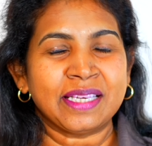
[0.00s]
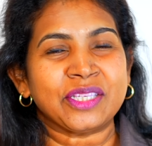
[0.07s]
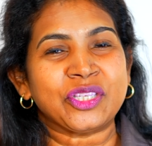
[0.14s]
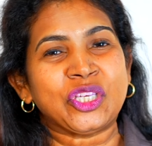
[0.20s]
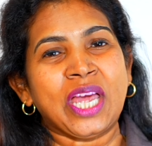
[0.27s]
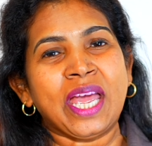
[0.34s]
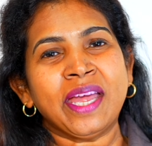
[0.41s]

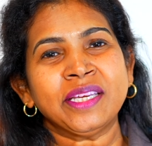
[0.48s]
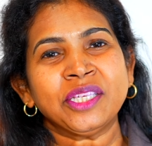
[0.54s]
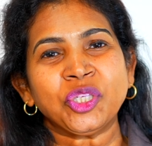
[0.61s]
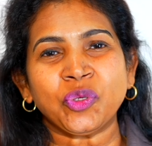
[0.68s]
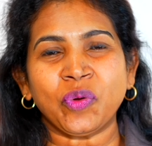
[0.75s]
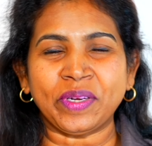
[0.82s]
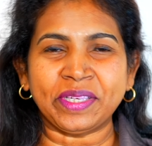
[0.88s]

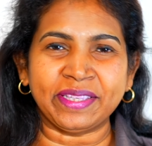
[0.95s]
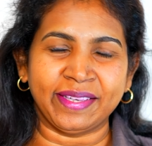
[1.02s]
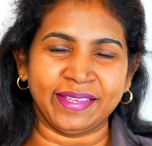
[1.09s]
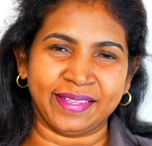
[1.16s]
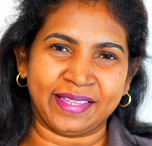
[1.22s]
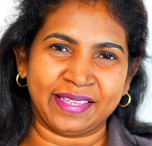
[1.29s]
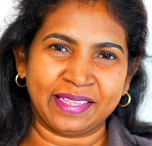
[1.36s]
Jan
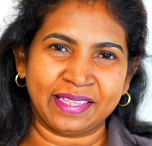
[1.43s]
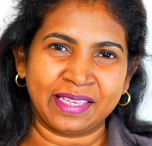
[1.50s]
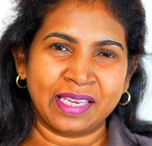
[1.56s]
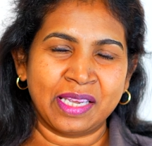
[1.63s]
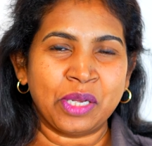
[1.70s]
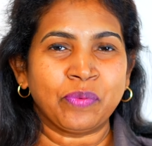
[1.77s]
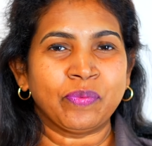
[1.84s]
20th,
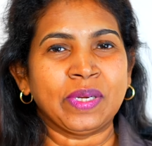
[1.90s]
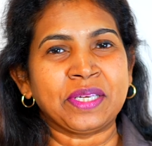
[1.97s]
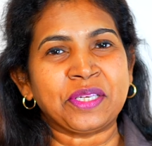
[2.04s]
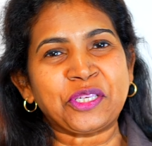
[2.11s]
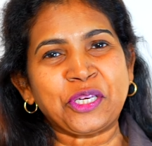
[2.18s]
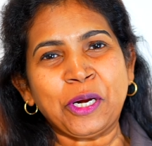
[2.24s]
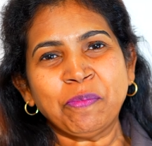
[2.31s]

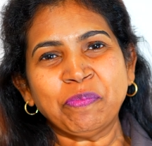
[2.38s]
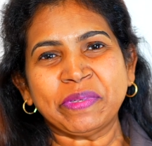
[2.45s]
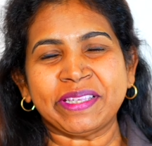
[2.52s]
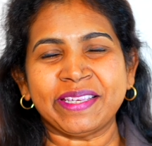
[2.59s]
when Trump